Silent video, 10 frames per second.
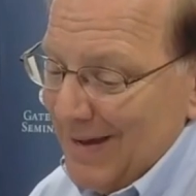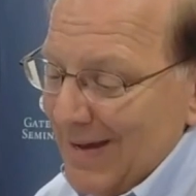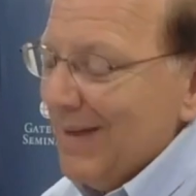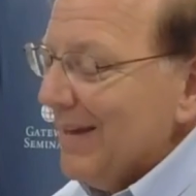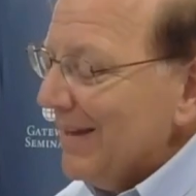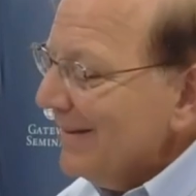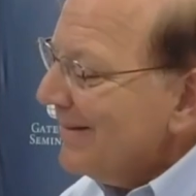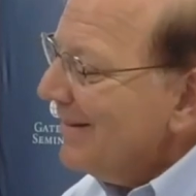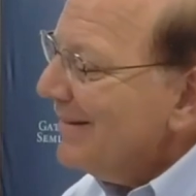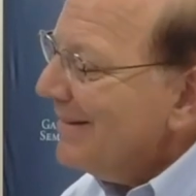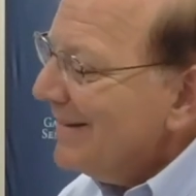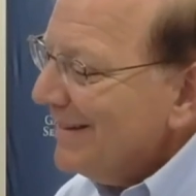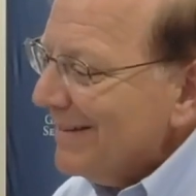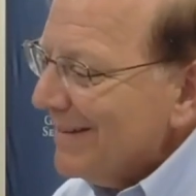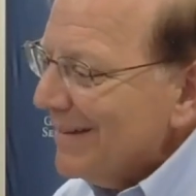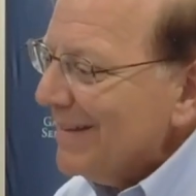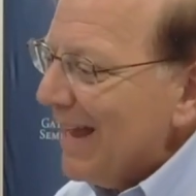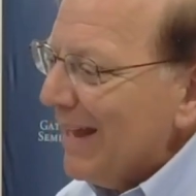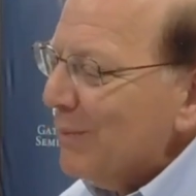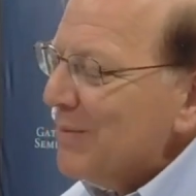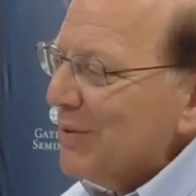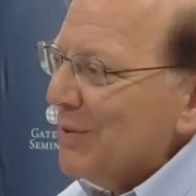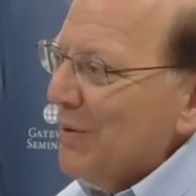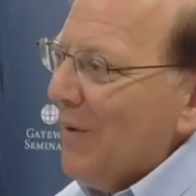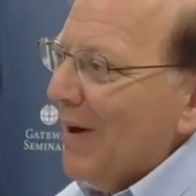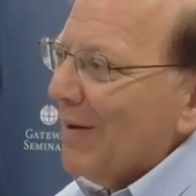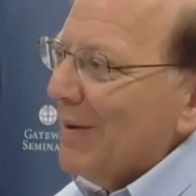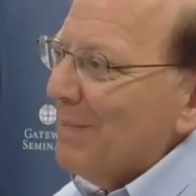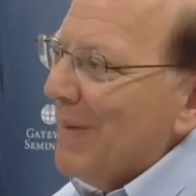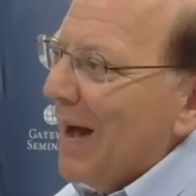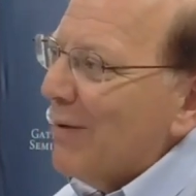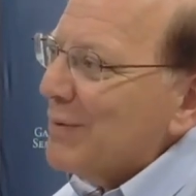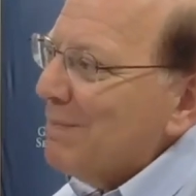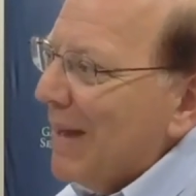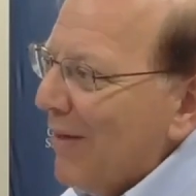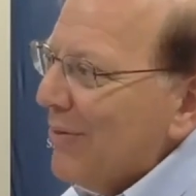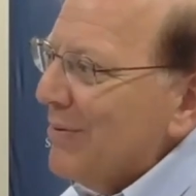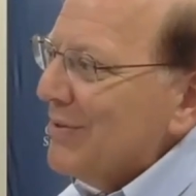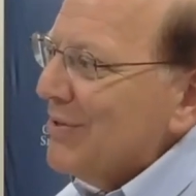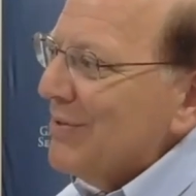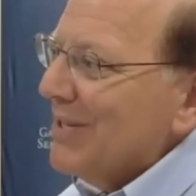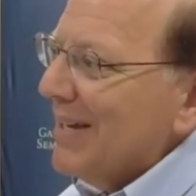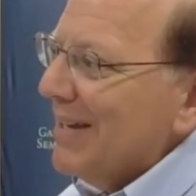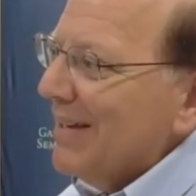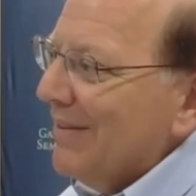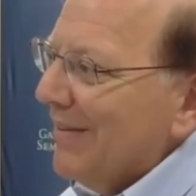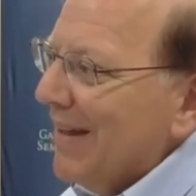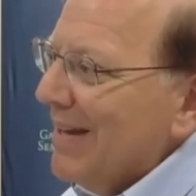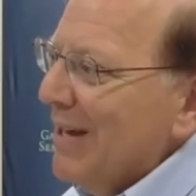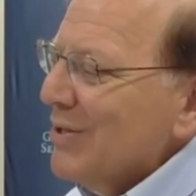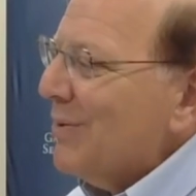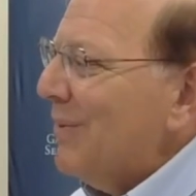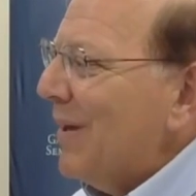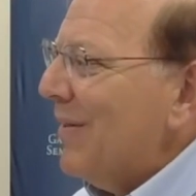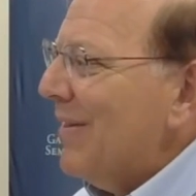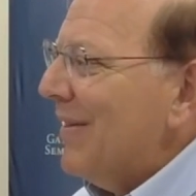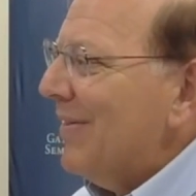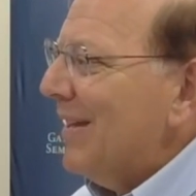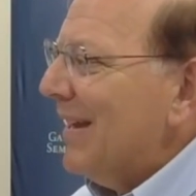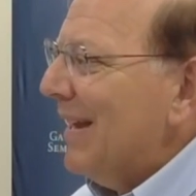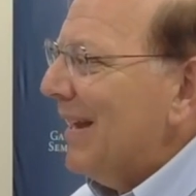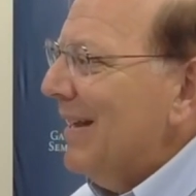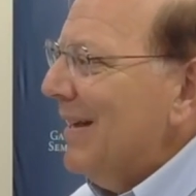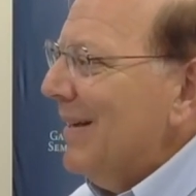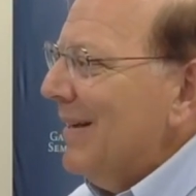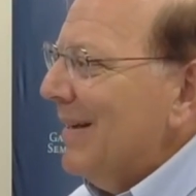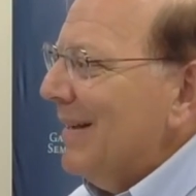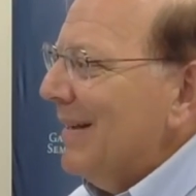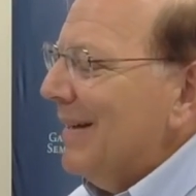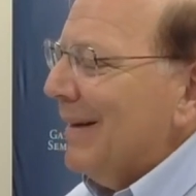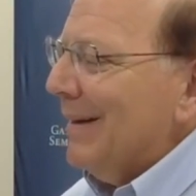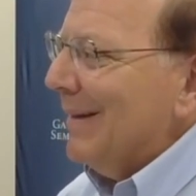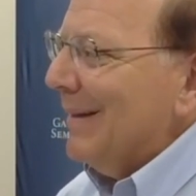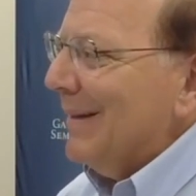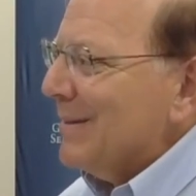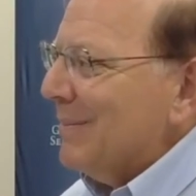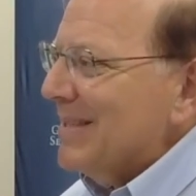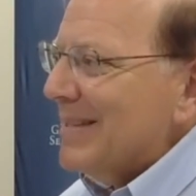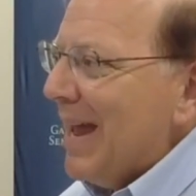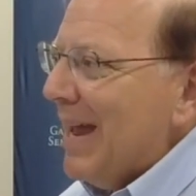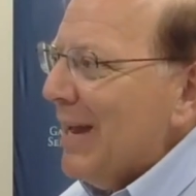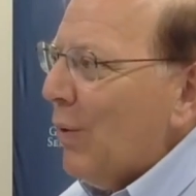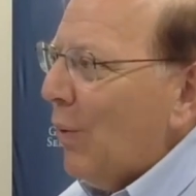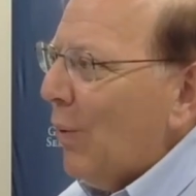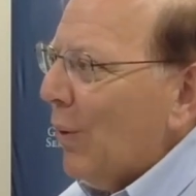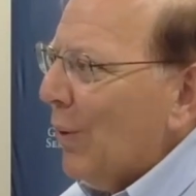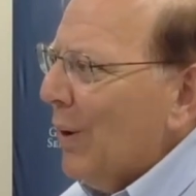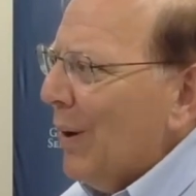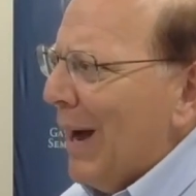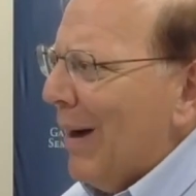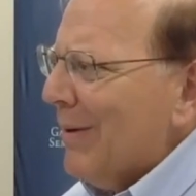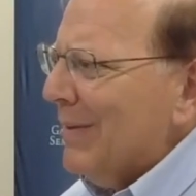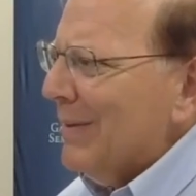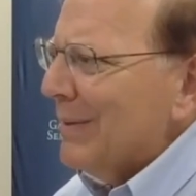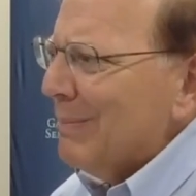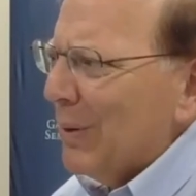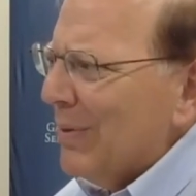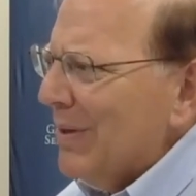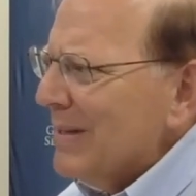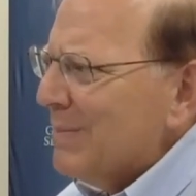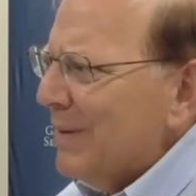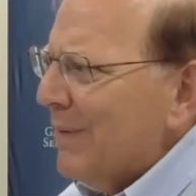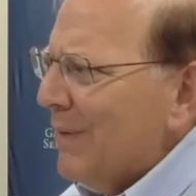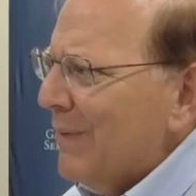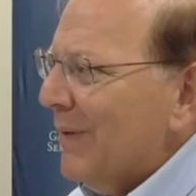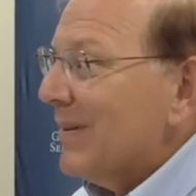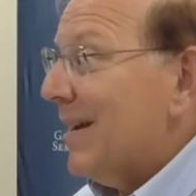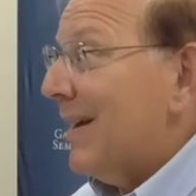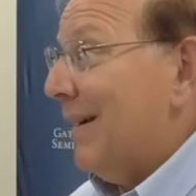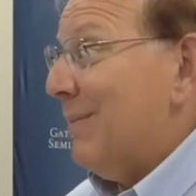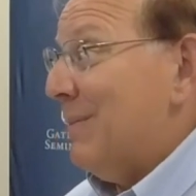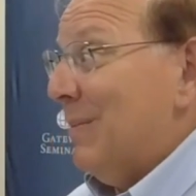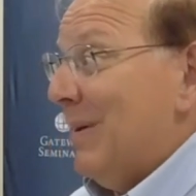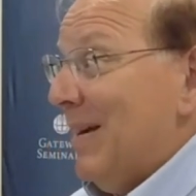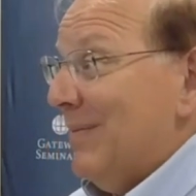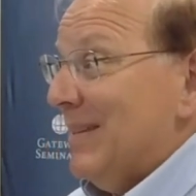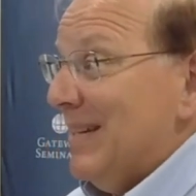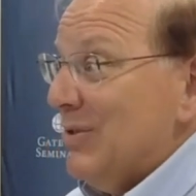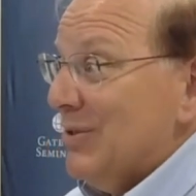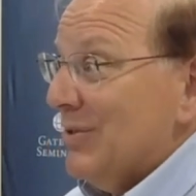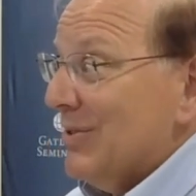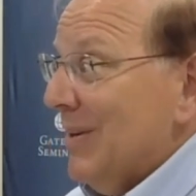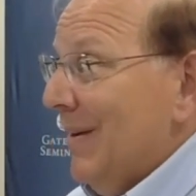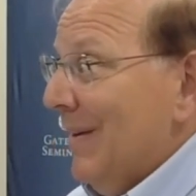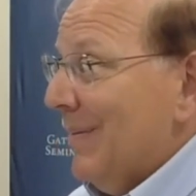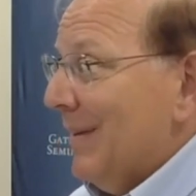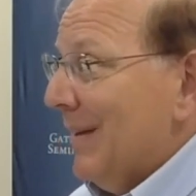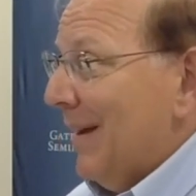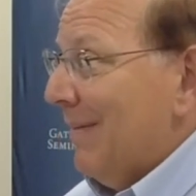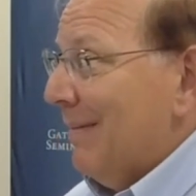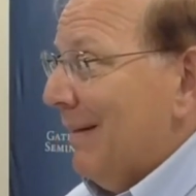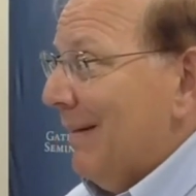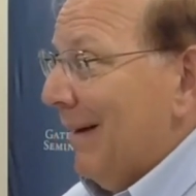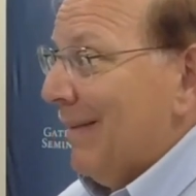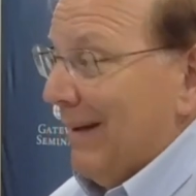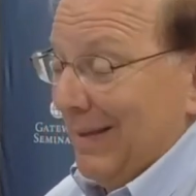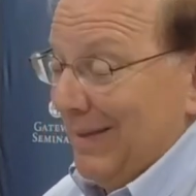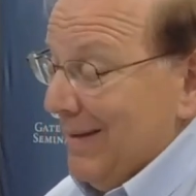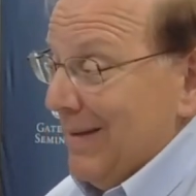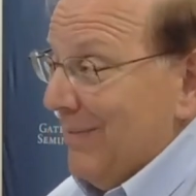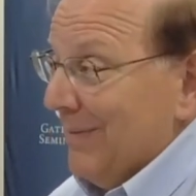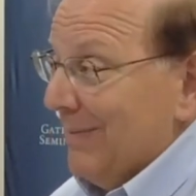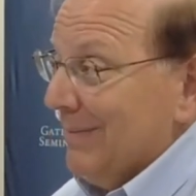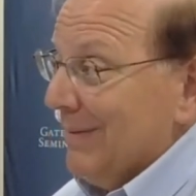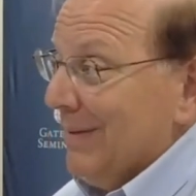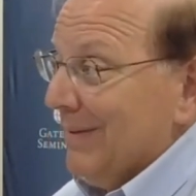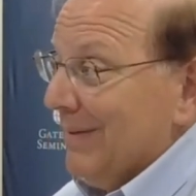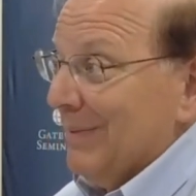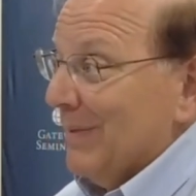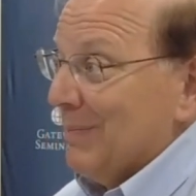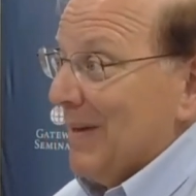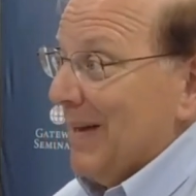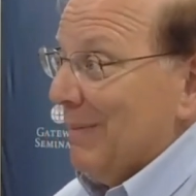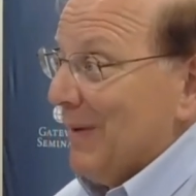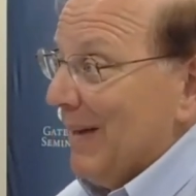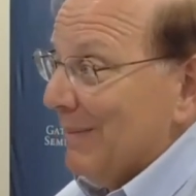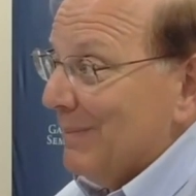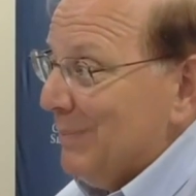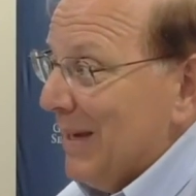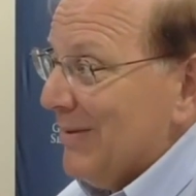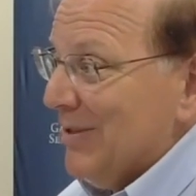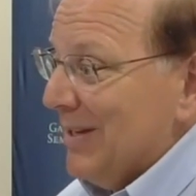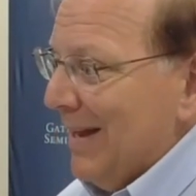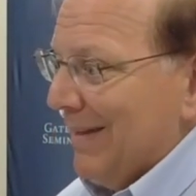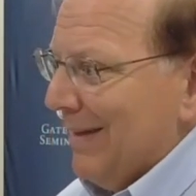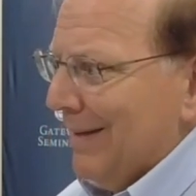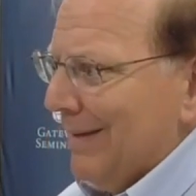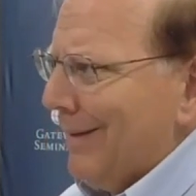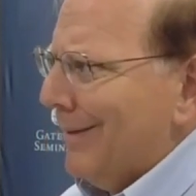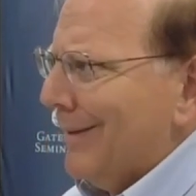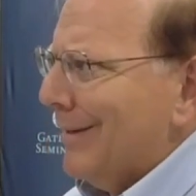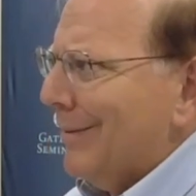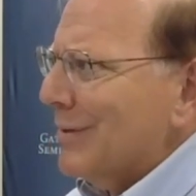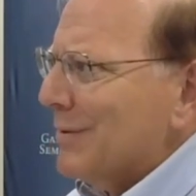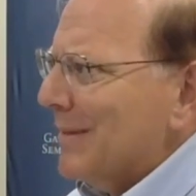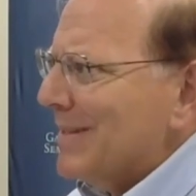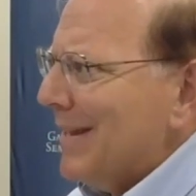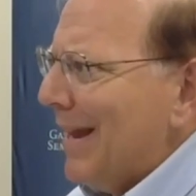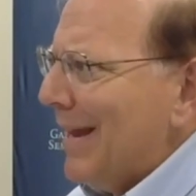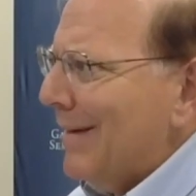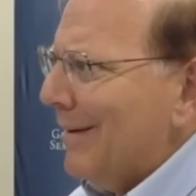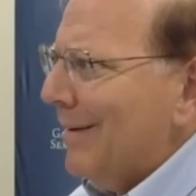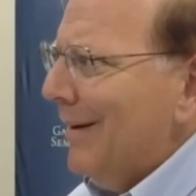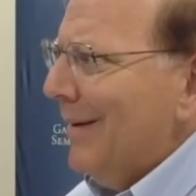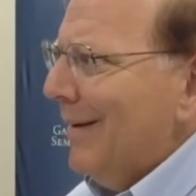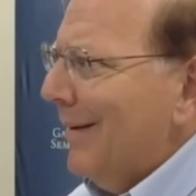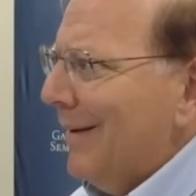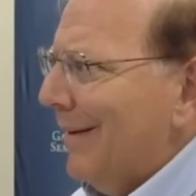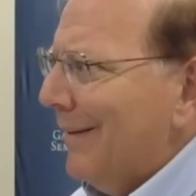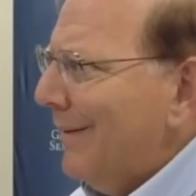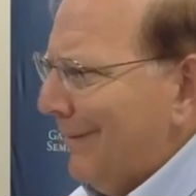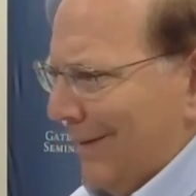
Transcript: Yeah, and, that, and that, then that helps you to know how come how Matthew is using it and all that. Yeah. So rather than thinking uh, it's a mistake or how can both these be fulfilled? Because yeah. I, I, remember I have teachers that I, I, I think even uh, when my in my PhD, I think they thought there was a mistake here. Well, you know?